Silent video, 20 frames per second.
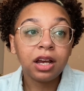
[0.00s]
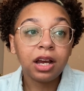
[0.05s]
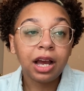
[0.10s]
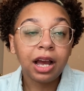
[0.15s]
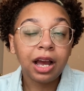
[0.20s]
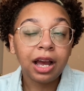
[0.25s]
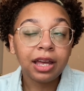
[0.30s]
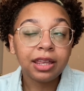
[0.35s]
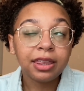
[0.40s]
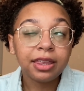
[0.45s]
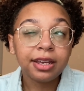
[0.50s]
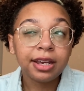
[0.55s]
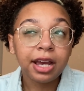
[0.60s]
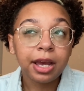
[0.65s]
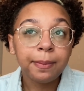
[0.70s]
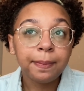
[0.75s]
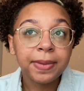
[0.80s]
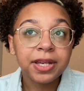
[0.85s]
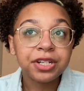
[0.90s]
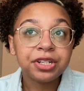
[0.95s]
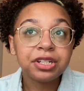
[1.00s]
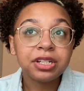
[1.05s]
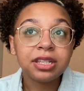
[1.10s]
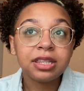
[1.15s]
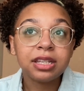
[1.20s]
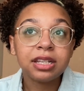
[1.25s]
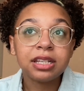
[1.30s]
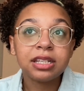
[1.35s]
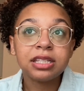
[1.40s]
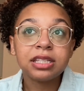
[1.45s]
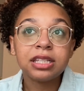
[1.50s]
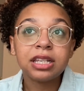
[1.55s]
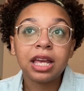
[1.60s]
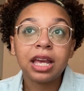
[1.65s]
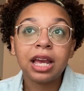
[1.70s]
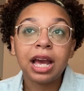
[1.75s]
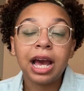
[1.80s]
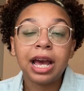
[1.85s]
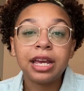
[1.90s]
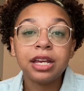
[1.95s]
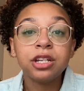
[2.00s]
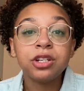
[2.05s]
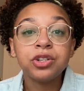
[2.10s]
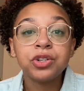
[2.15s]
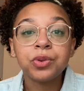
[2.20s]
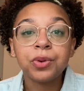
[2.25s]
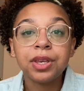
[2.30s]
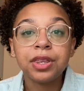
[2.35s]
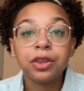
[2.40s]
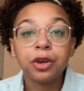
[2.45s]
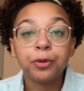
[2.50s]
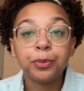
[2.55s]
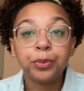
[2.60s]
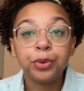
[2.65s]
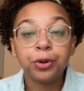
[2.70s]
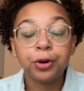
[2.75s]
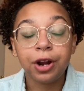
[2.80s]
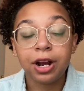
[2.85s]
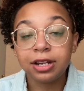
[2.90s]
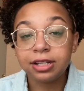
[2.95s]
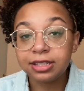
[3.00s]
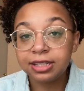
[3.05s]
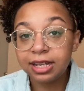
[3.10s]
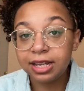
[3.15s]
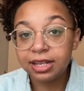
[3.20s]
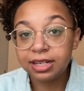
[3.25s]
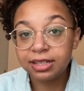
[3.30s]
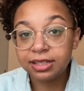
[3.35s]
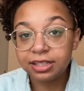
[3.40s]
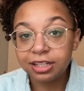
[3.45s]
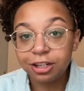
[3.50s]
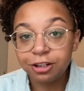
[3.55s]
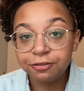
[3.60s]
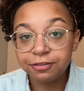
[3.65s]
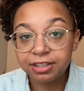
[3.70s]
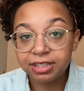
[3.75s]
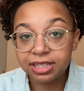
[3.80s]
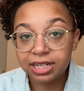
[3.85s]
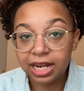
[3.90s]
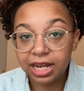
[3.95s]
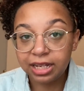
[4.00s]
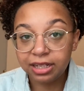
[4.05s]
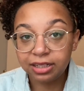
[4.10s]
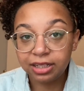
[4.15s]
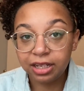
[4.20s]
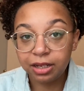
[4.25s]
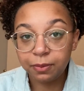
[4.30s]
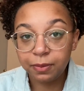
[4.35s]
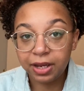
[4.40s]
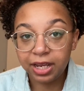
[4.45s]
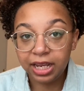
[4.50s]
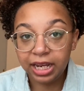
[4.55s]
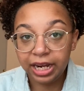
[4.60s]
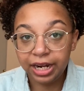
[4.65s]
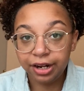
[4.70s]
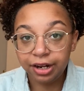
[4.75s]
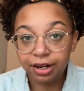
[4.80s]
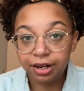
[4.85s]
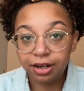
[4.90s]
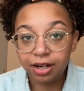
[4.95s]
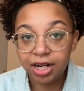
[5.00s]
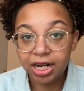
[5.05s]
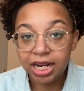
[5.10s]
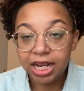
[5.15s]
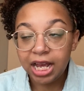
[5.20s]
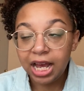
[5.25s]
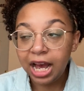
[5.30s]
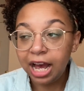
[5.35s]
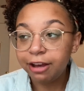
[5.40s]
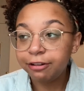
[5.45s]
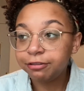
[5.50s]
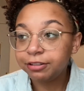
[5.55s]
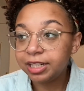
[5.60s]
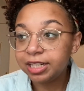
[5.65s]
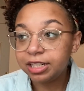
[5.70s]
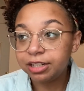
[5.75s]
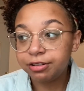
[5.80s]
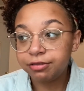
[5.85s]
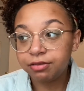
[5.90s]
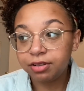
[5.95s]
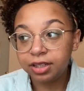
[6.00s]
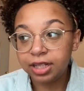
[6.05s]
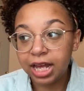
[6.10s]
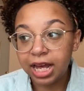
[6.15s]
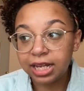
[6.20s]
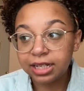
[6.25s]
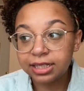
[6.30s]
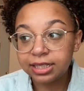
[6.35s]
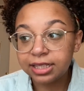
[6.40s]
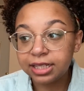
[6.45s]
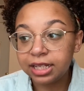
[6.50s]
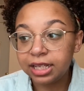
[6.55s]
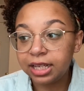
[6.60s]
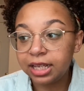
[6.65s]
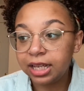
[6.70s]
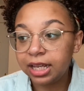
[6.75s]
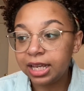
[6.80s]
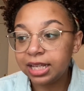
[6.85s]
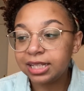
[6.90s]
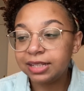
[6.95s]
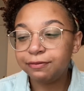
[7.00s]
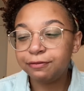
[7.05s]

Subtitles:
I think I mentioned this, like I enjoy the process of styling my hair. I find it relaxing. It